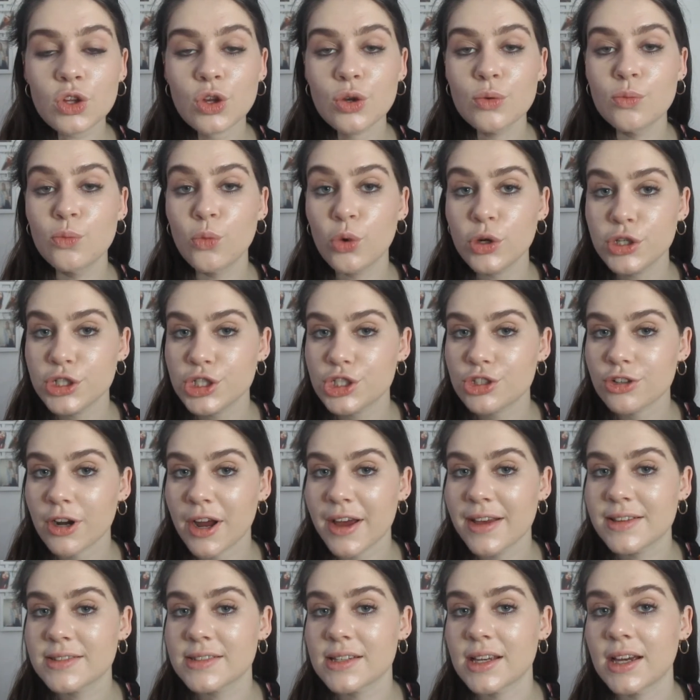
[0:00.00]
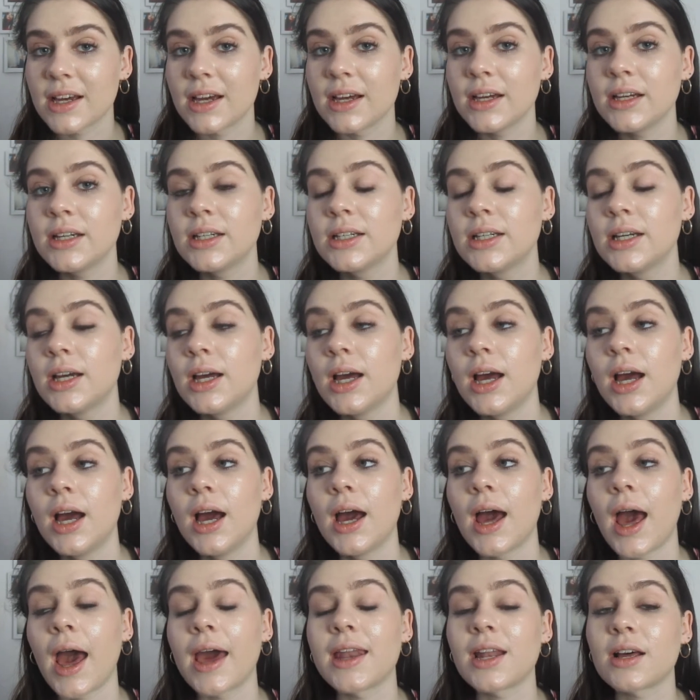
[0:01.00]
moisturizer,
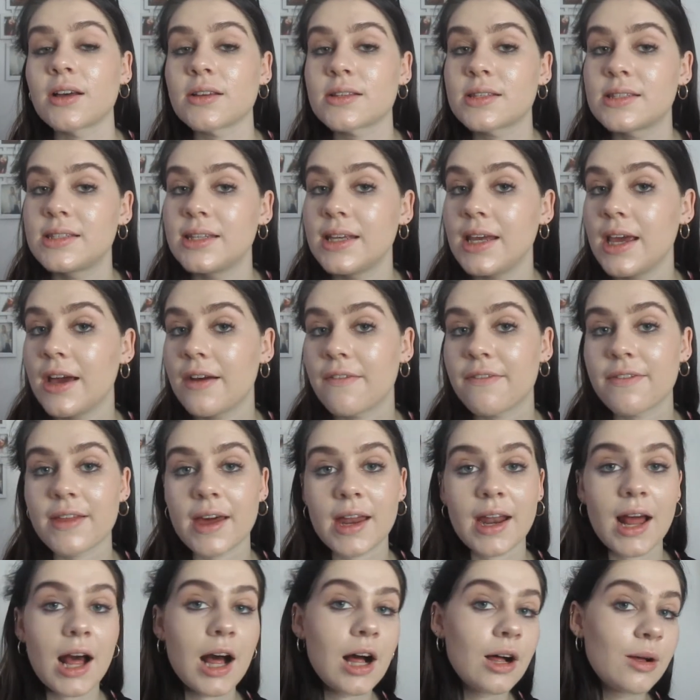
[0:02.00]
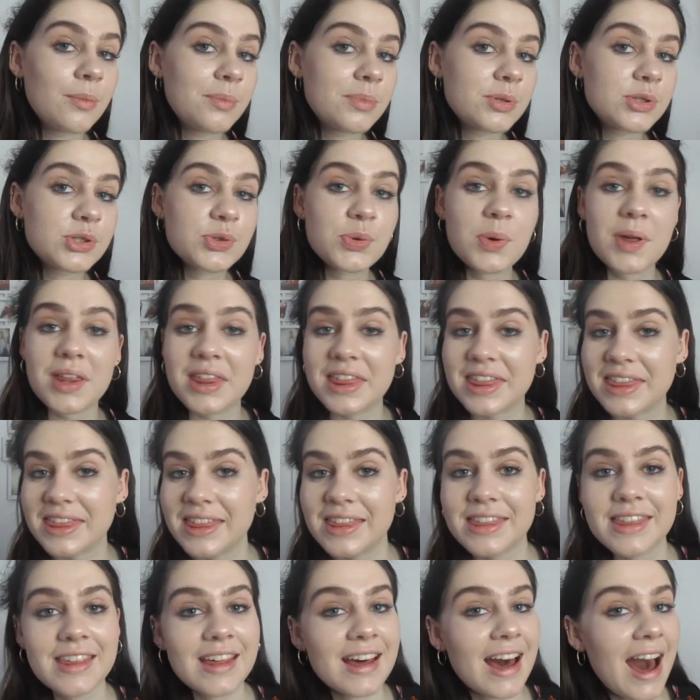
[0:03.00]
and I'll see if that helps with
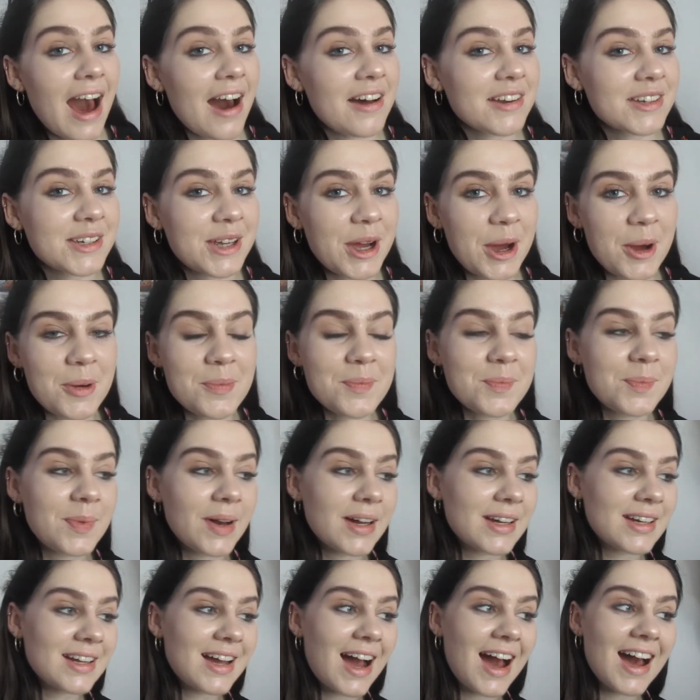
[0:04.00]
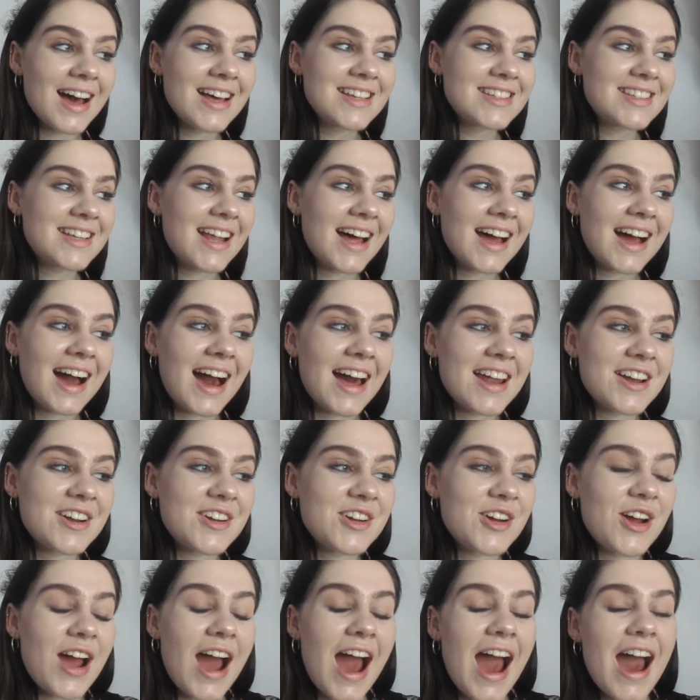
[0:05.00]
the outcome. But guys, like, I don't
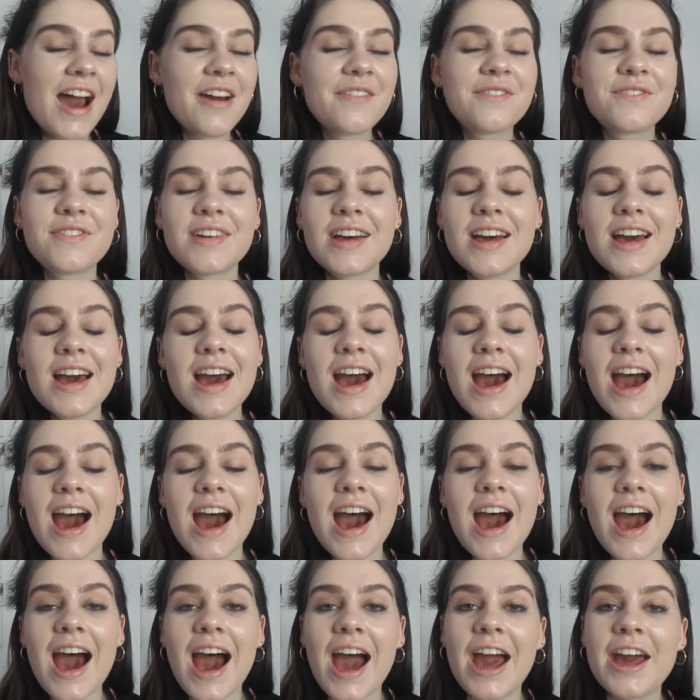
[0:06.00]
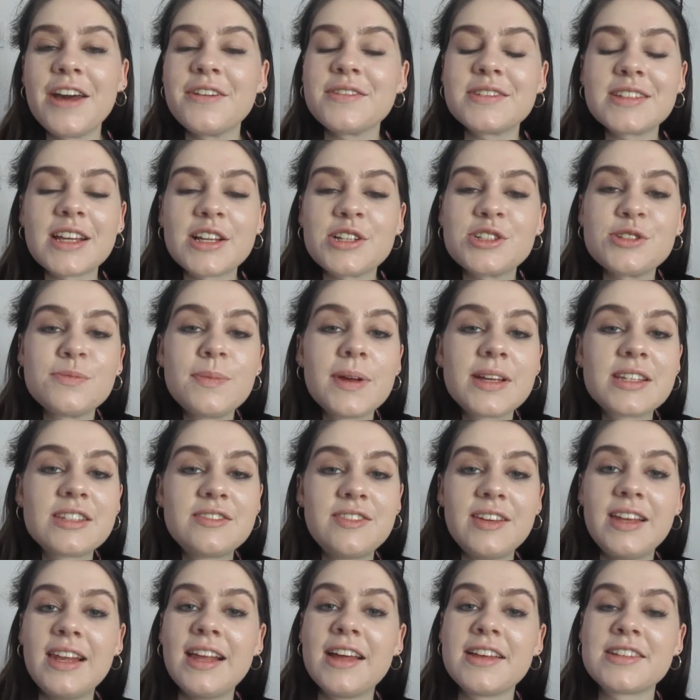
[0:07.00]
know, I have such mixed
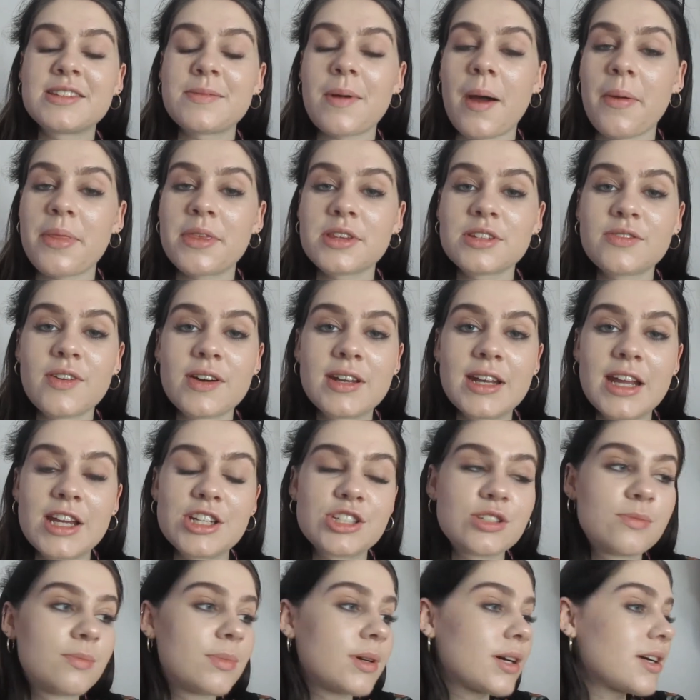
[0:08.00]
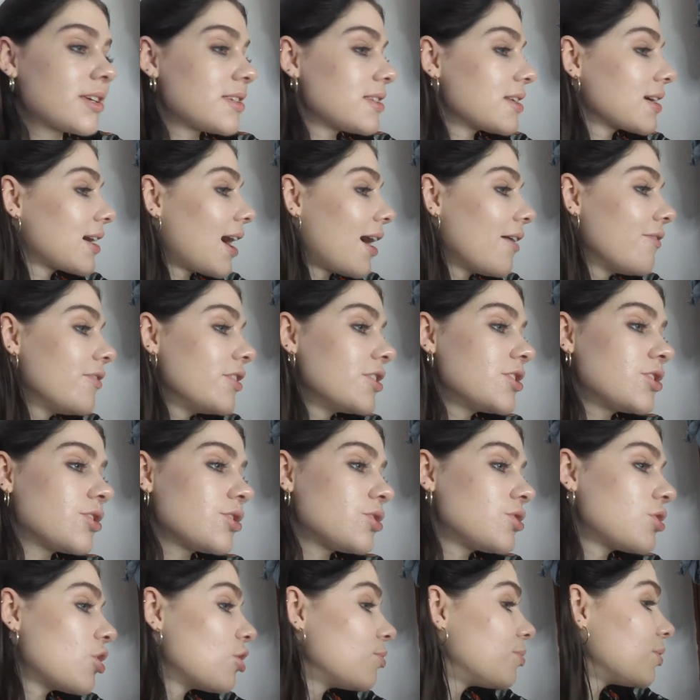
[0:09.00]
feelings about this foundation, because the coverage
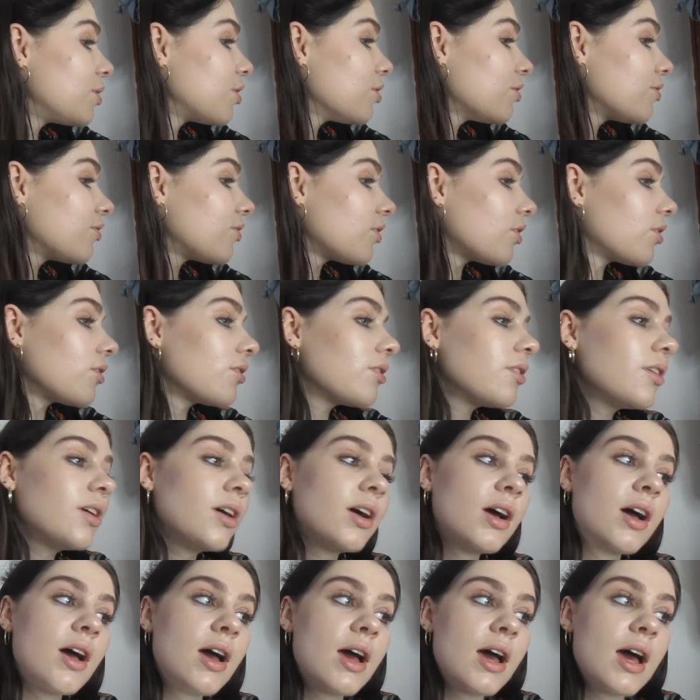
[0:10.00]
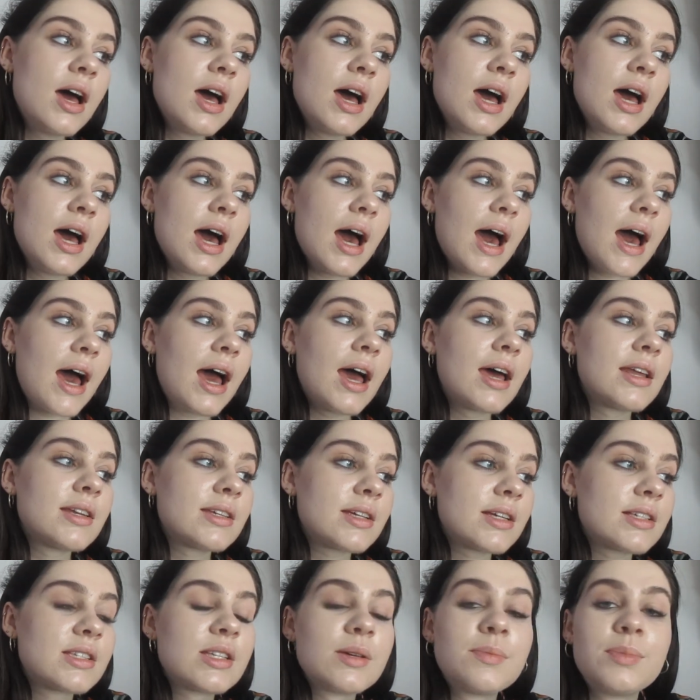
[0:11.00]
is so beautiful, and it's a